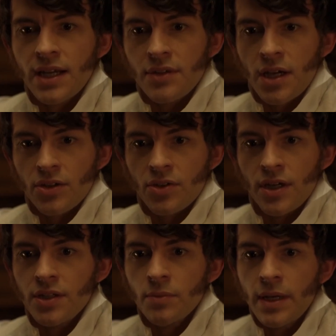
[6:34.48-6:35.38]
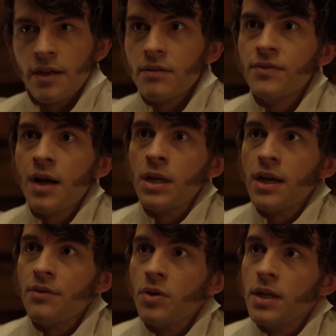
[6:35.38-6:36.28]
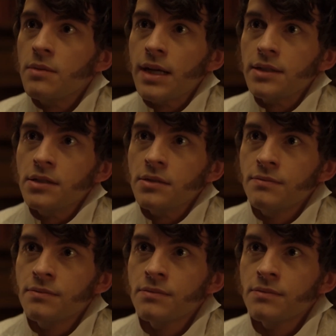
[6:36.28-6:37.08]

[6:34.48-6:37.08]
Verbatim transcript: life was already teased quite a bit in the first season,